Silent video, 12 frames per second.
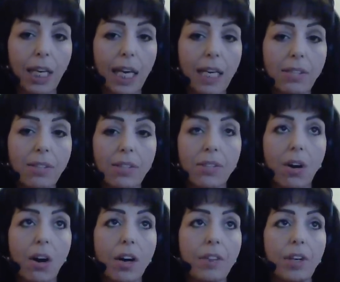Aces
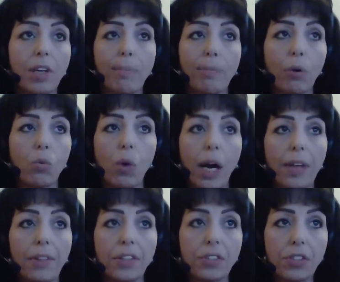are the number
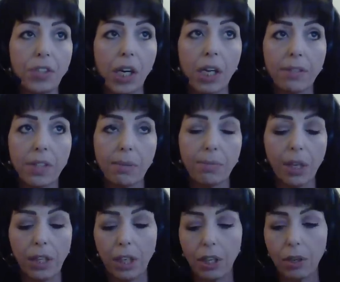one, the start of
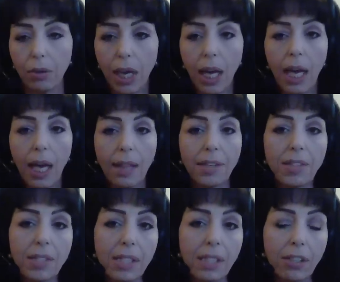something new.
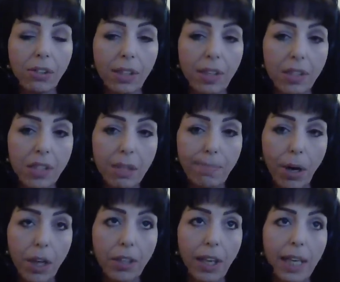This is literally the
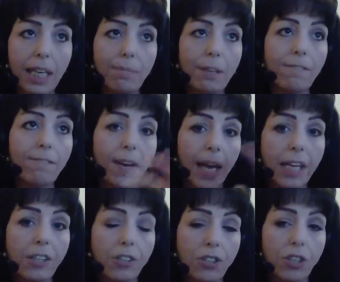spark that can be
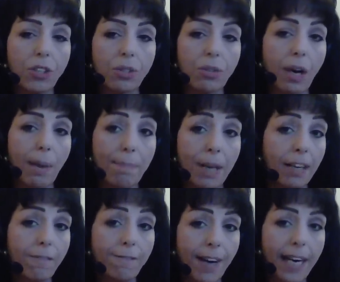fanned into a big
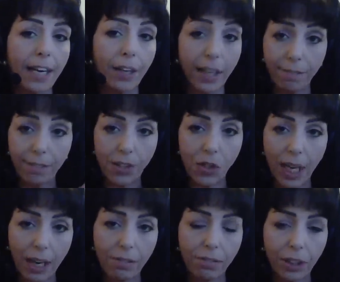fire if it's
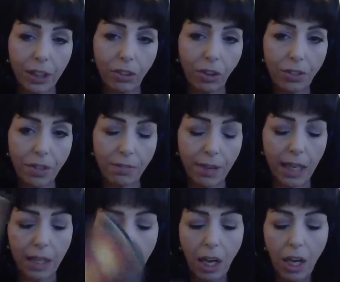carefully
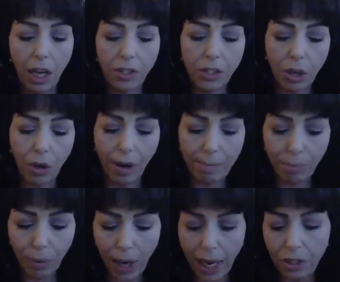cultivated. So a
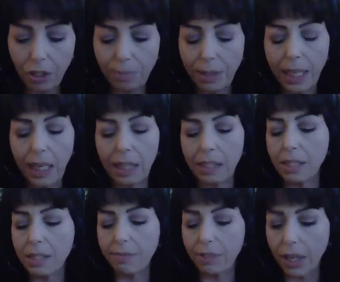brand new beginning
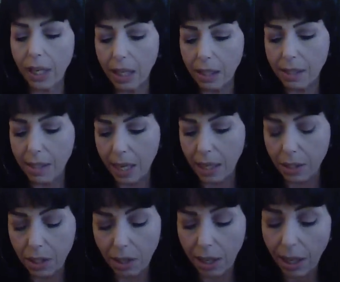that's very exciting
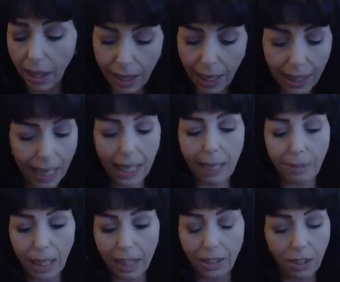to you. Again, I'm
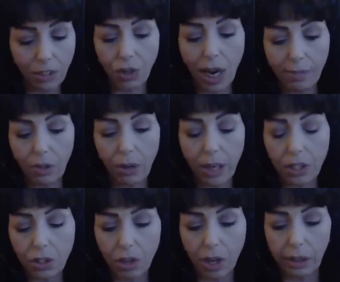getting travel quite
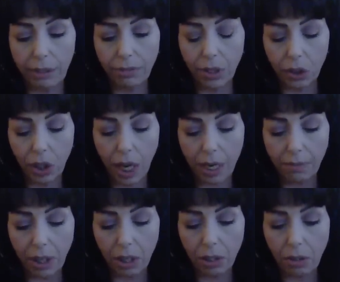strongly for a lot of
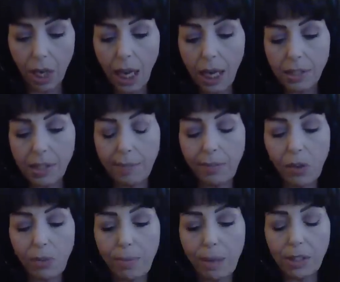you. Some of
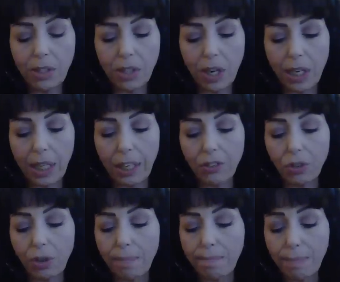you may be starting a
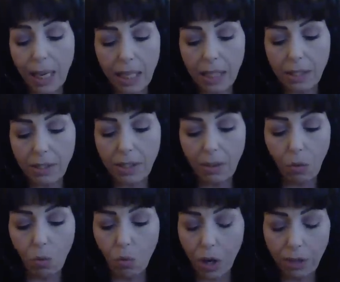tremendous,
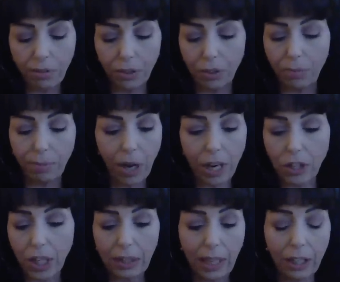wonderful new
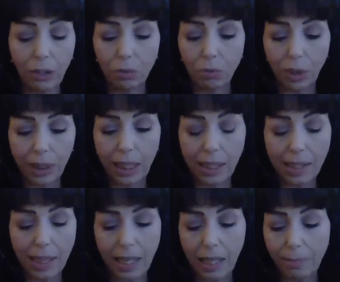project that you're really
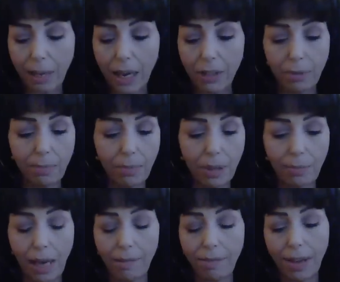excited about. You
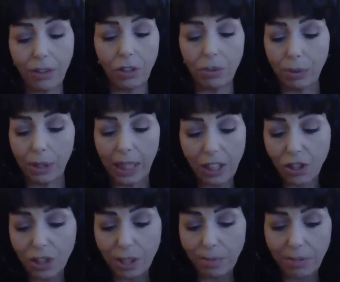may have found a new
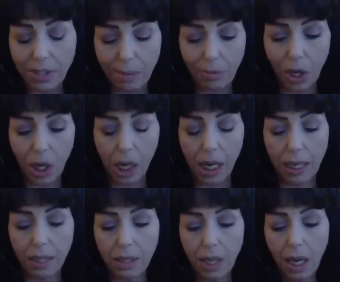relationship of some kind.